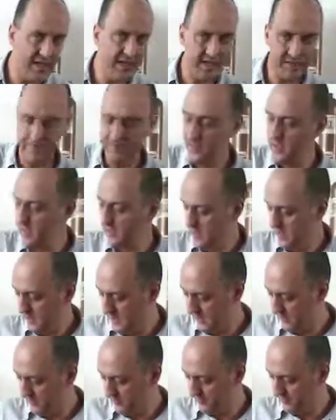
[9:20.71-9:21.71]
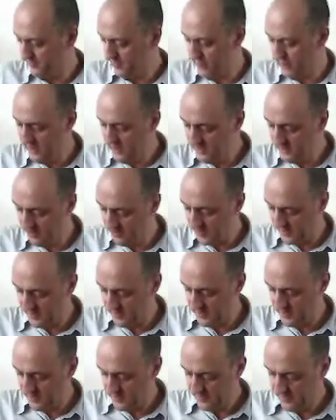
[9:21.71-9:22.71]
I prefer either
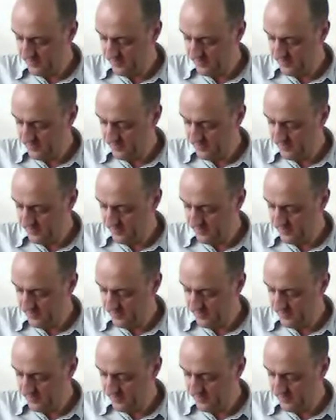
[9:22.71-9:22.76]
one.